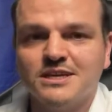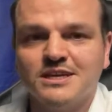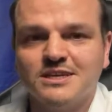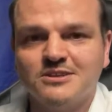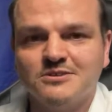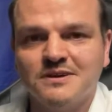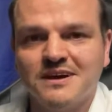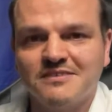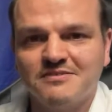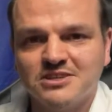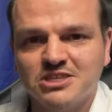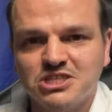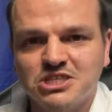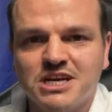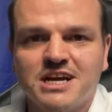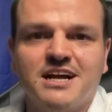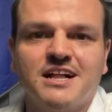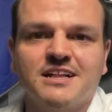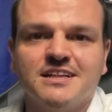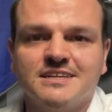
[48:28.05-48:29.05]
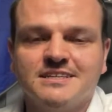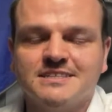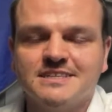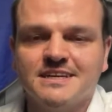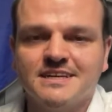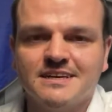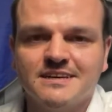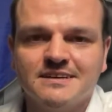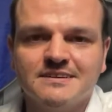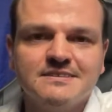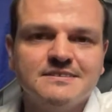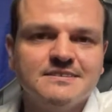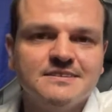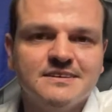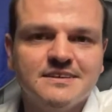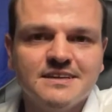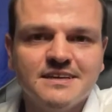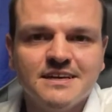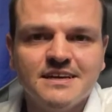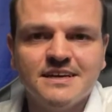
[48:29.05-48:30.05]
To have a child is
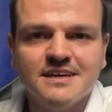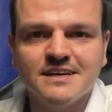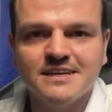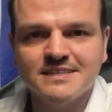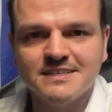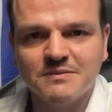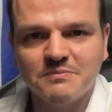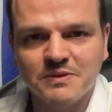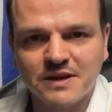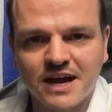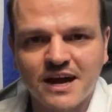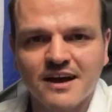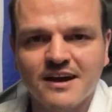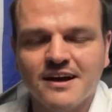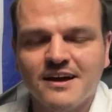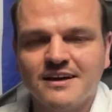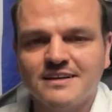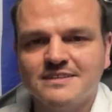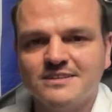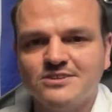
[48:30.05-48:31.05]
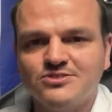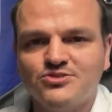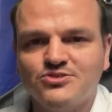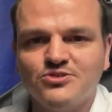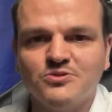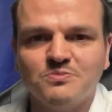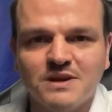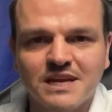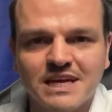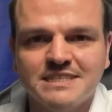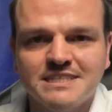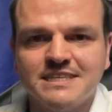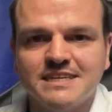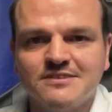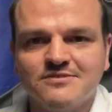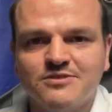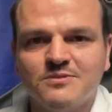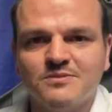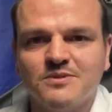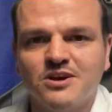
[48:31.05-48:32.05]
a bracha, is a true blessing
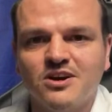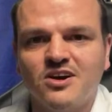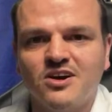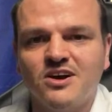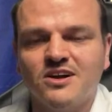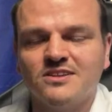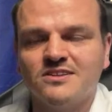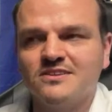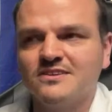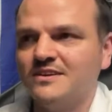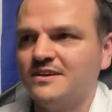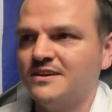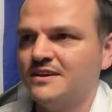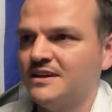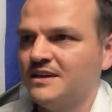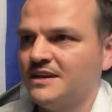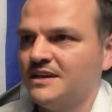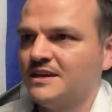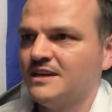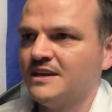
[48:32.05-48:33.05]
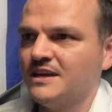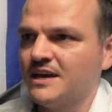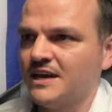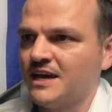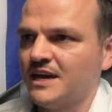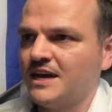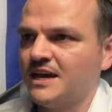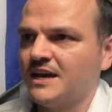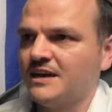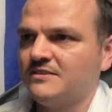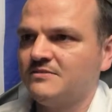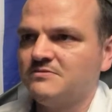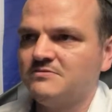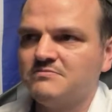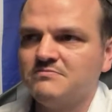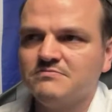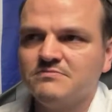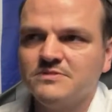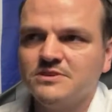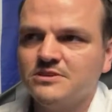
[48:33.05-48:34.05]
from God. And,
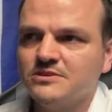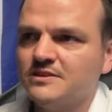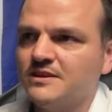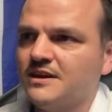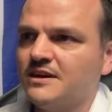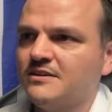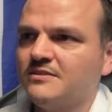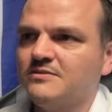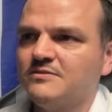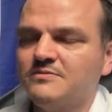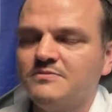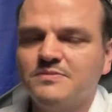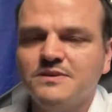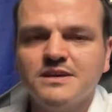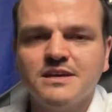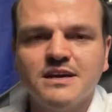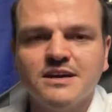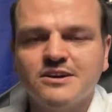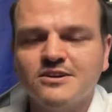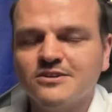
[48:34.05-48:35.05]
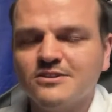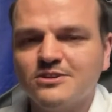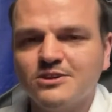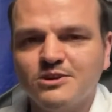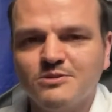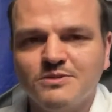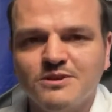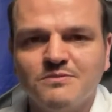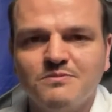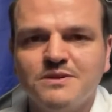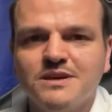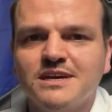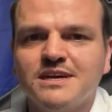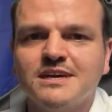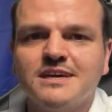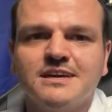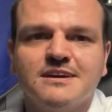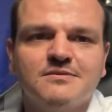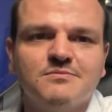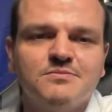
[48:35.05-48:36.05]
be a good human
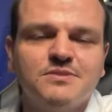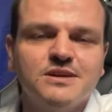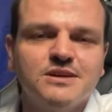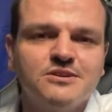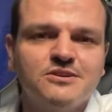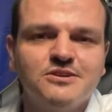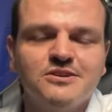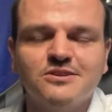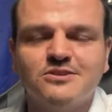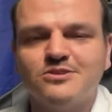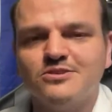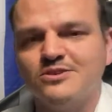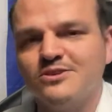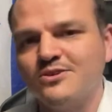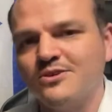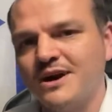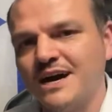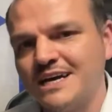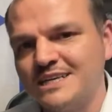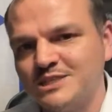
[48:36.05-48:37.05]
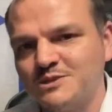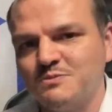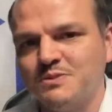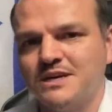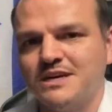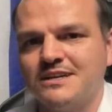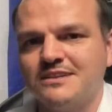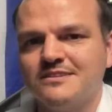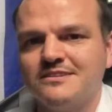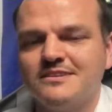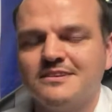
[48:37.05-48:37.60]
being, be good to your husband.